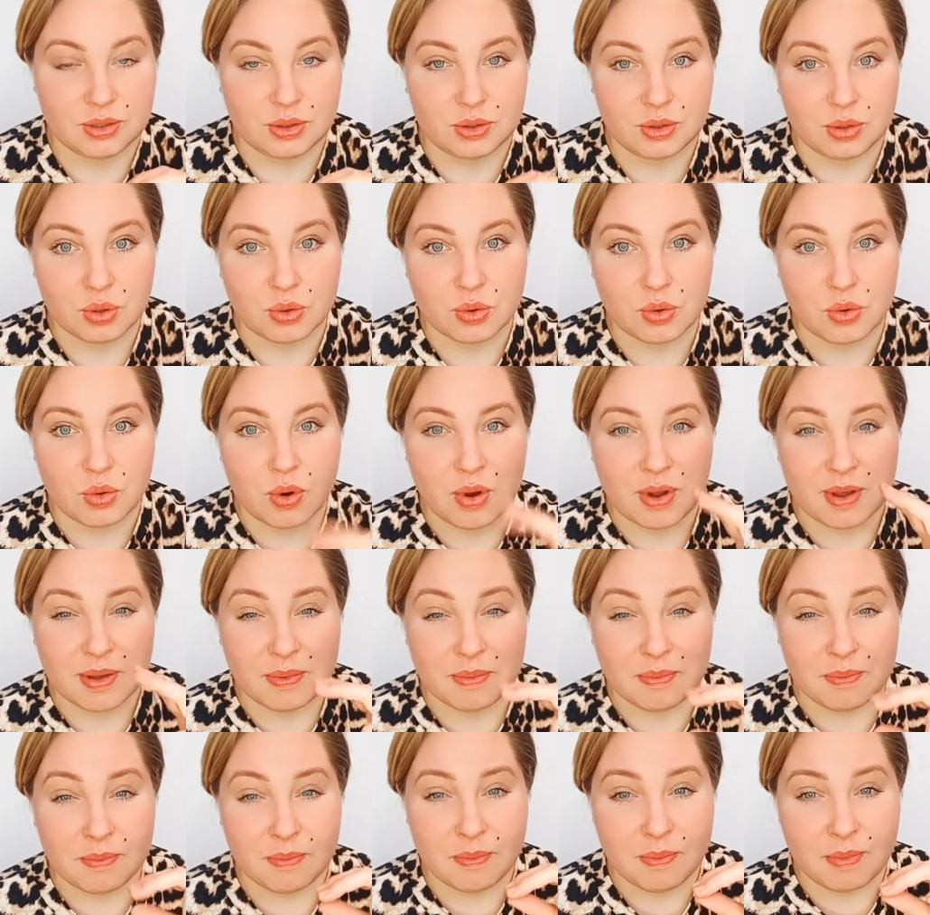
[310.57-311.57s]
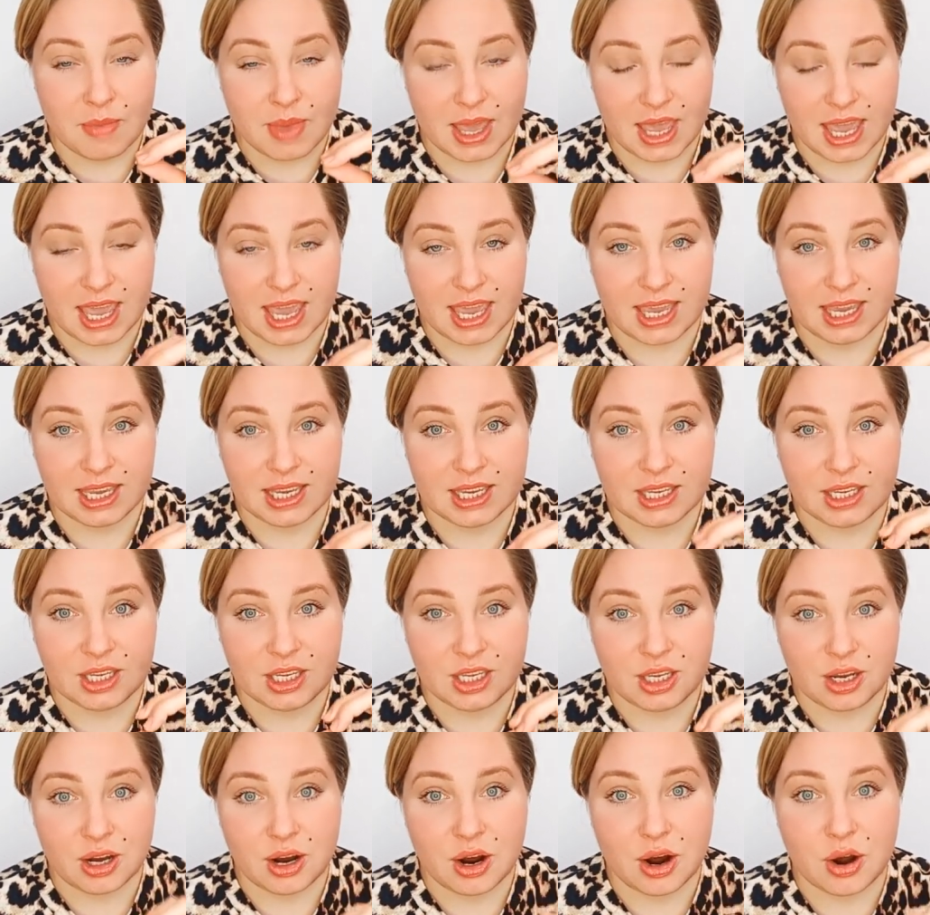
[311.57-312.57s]
to make
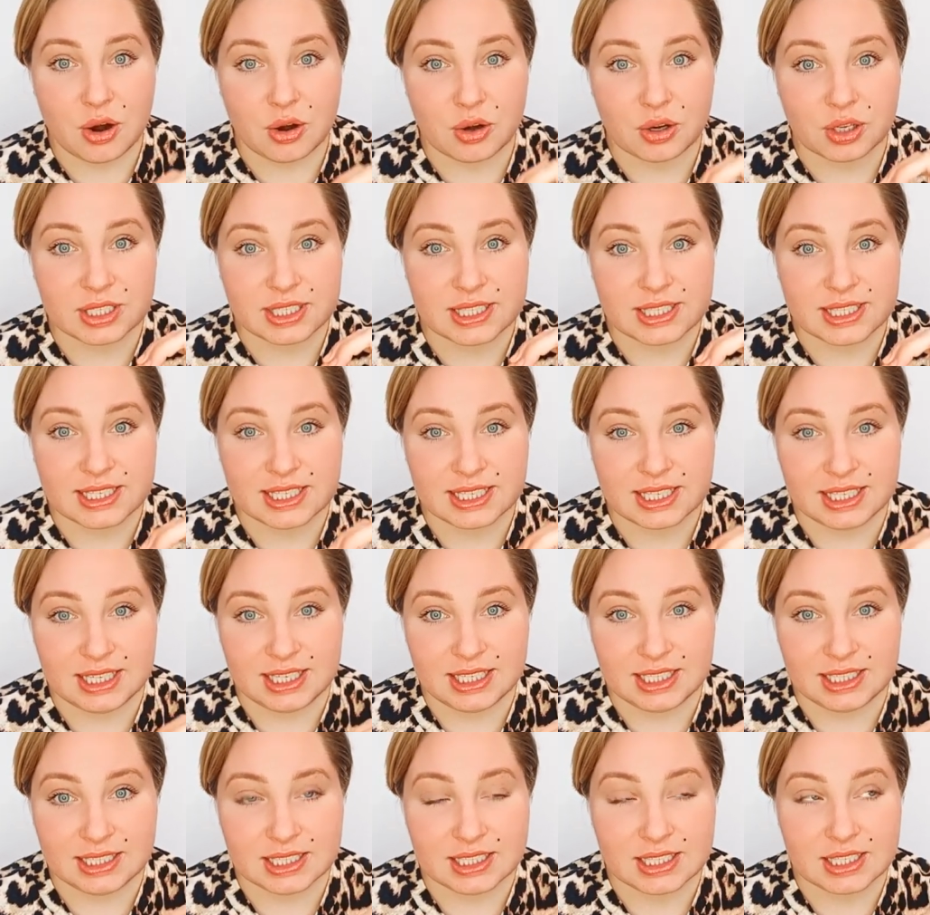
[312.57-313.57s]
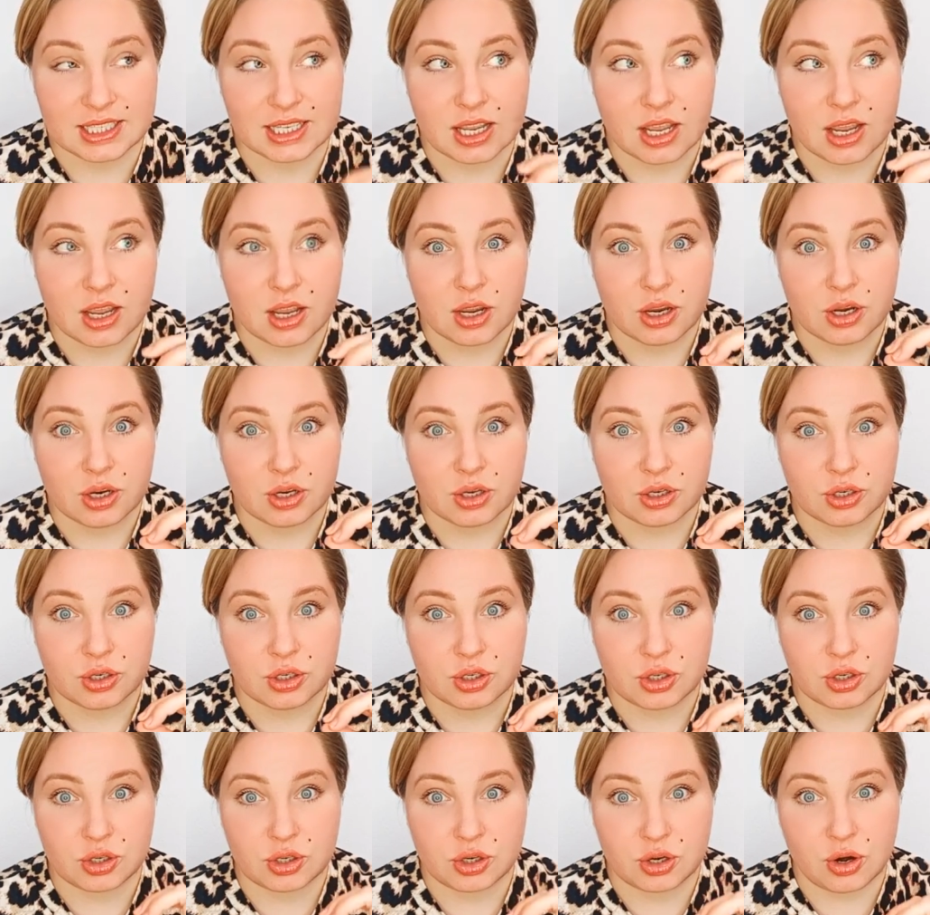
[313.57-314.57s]
your scenes
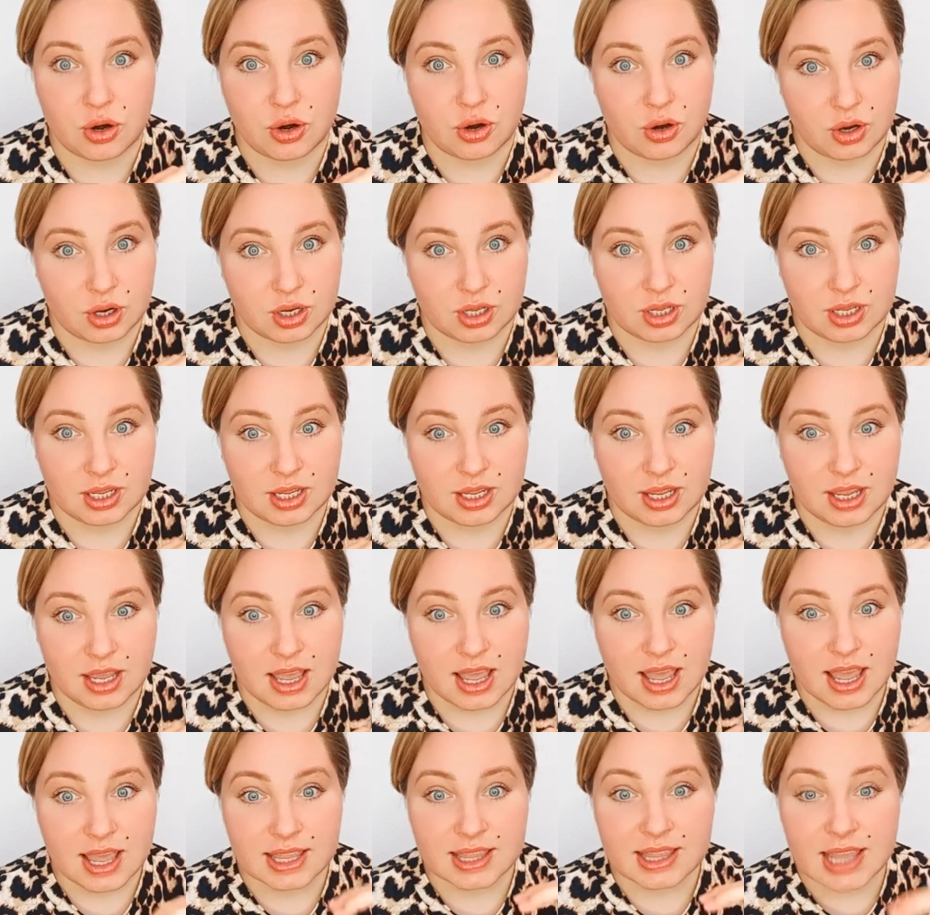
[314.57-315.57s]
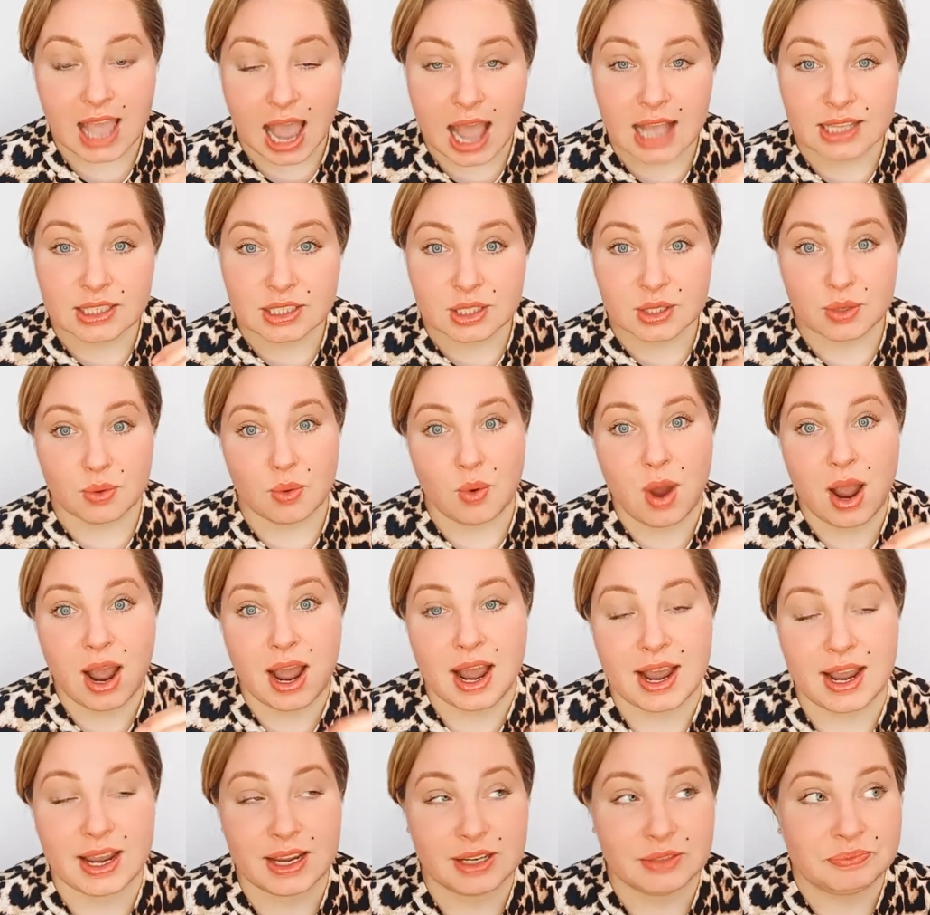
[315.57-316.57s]
short. That's
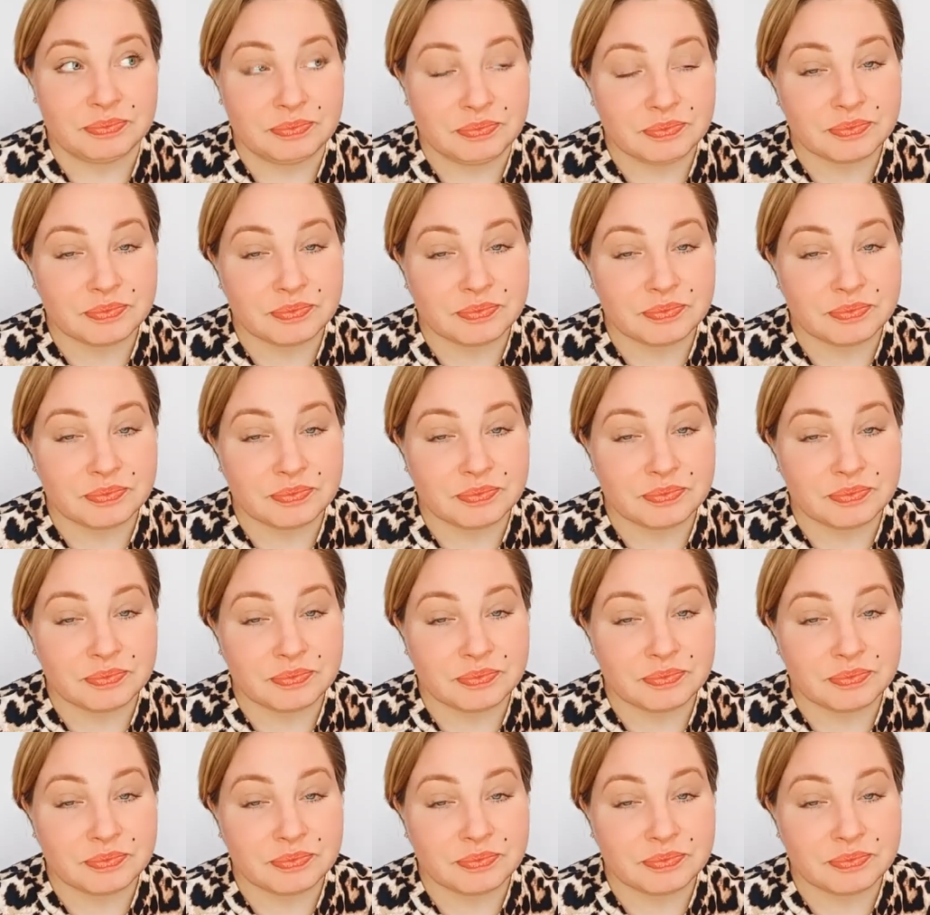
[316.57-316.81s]
why